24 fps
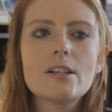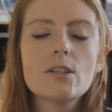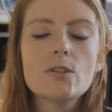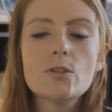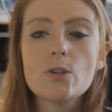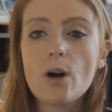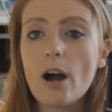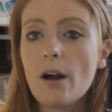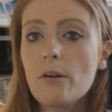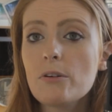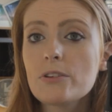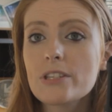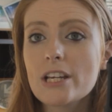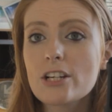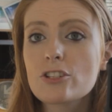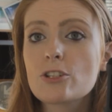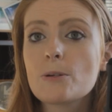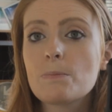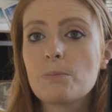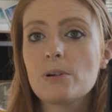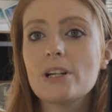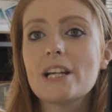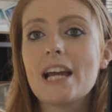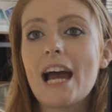So I was
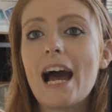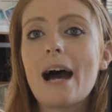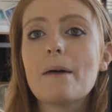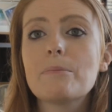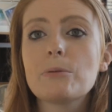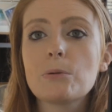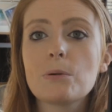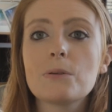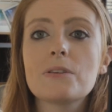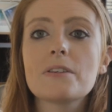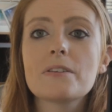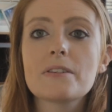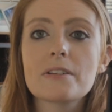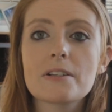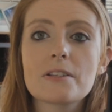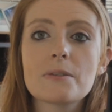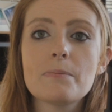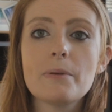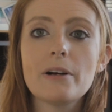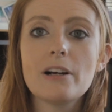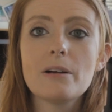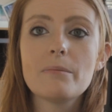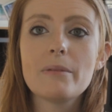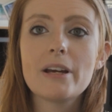actually pretty happy with this
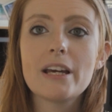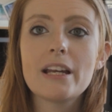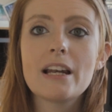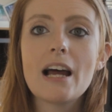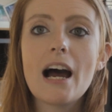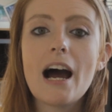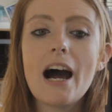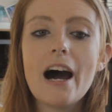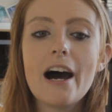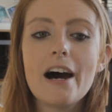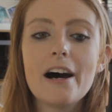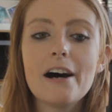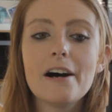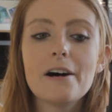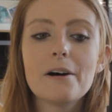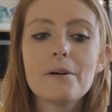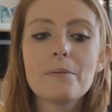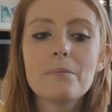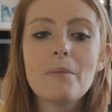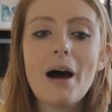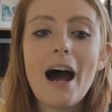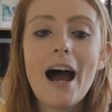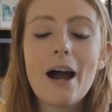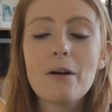experiment.
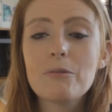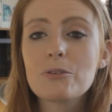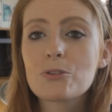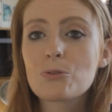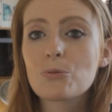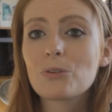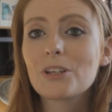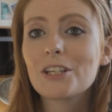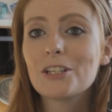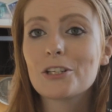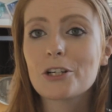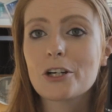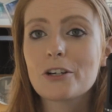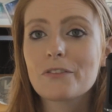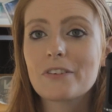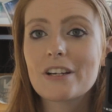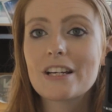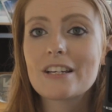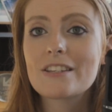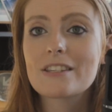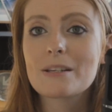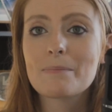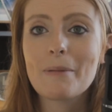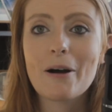I was really
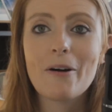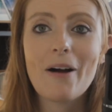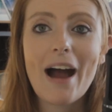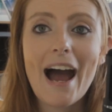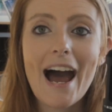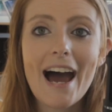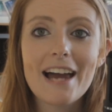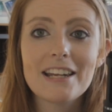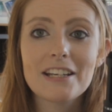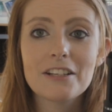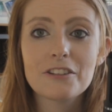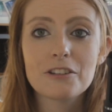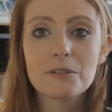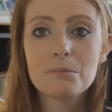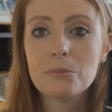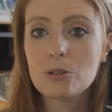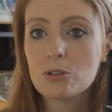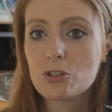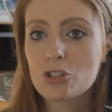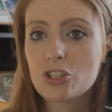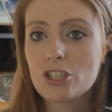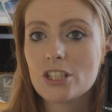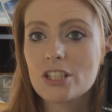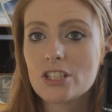nervous about adding the
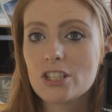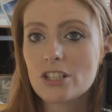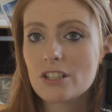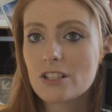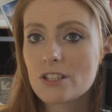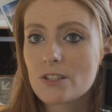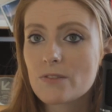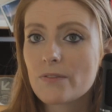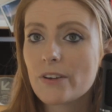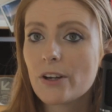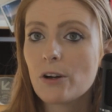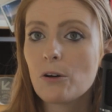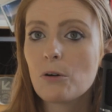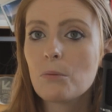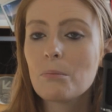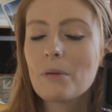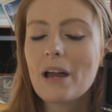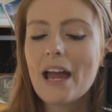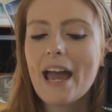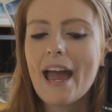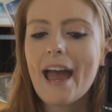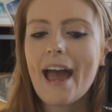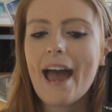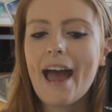motion to this film,
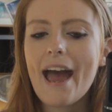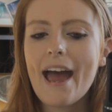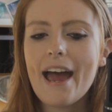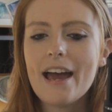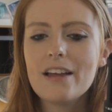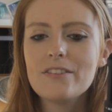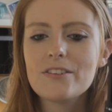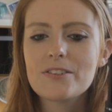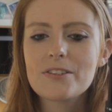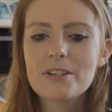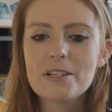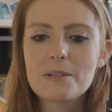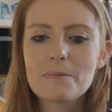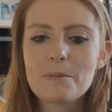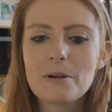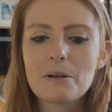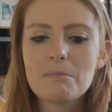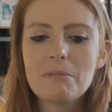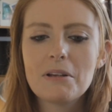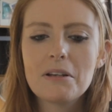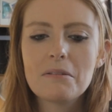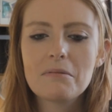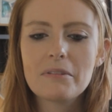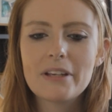and this
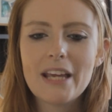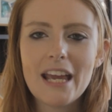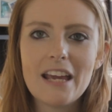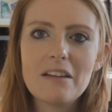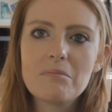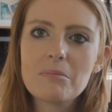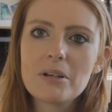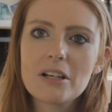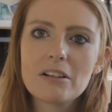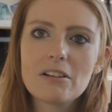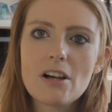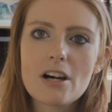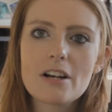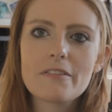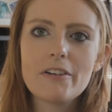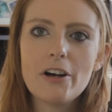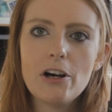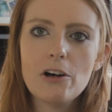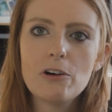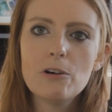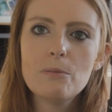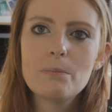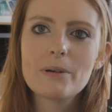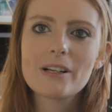experiment gave me a lot of
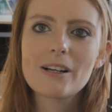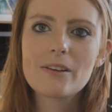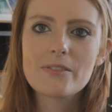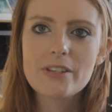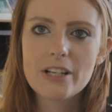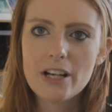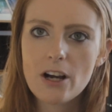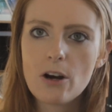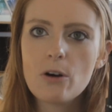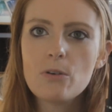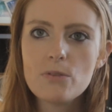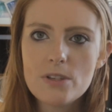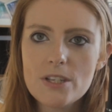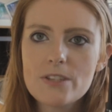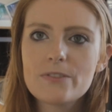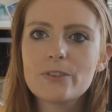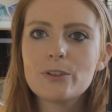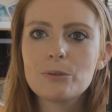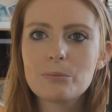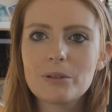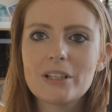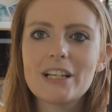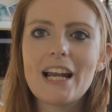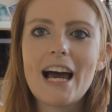hope, and I was like, oh, this
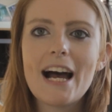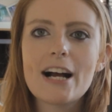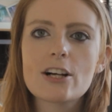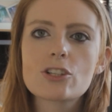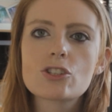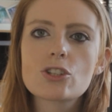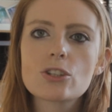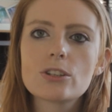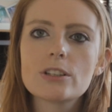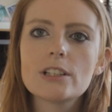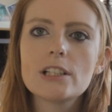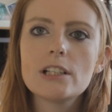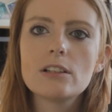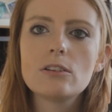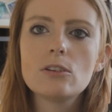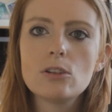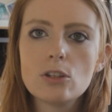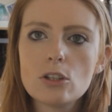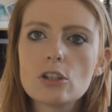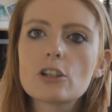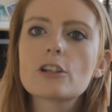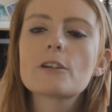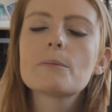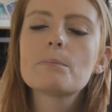film could actually
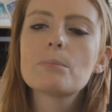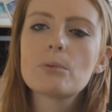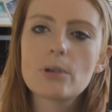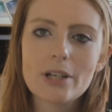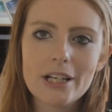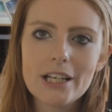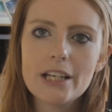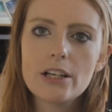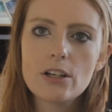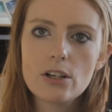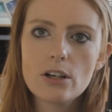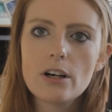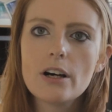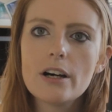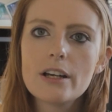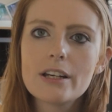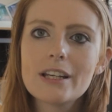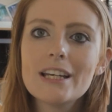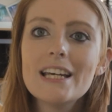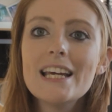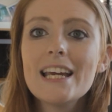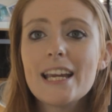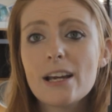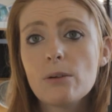look pretty good.